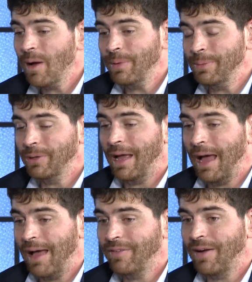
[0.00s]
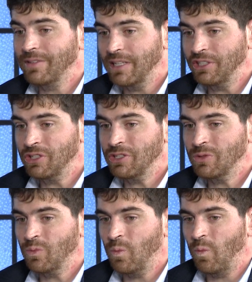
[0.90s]
people to have conversations
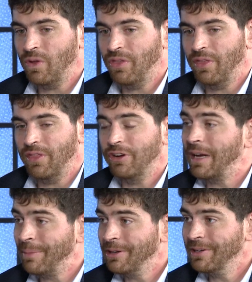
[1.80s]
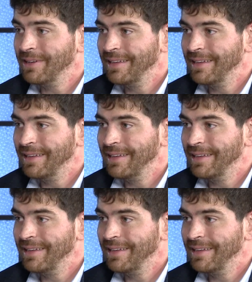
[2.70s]
with their neighbor.